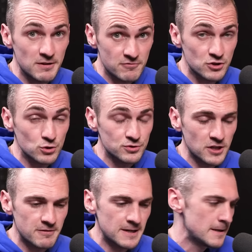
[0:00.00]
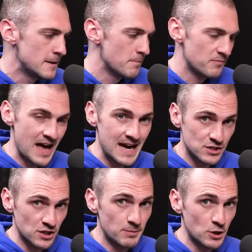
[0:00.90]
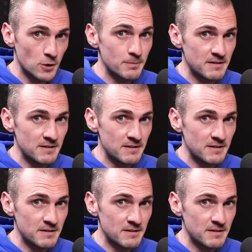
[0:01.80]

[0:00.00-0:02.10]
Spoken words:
for us all, that is going to become